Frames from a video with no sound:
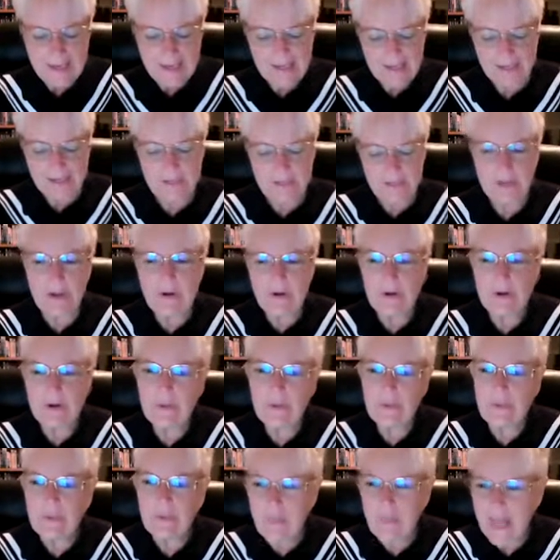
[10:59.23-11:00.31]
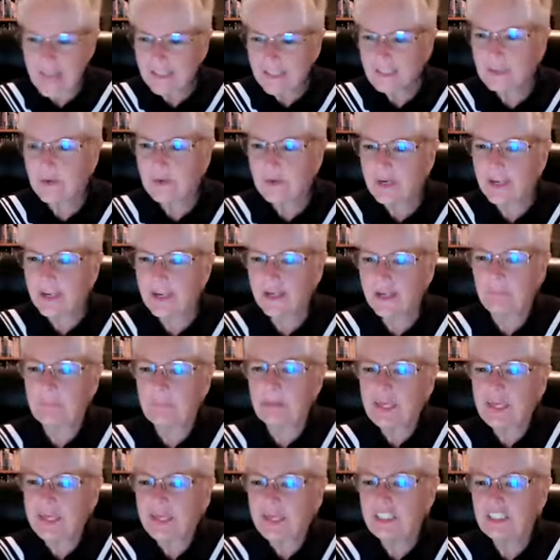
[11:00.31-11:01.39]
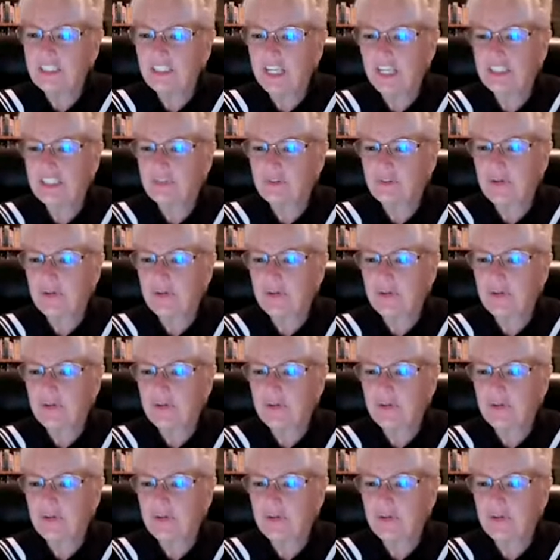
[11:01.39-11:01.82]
So that's going to completely change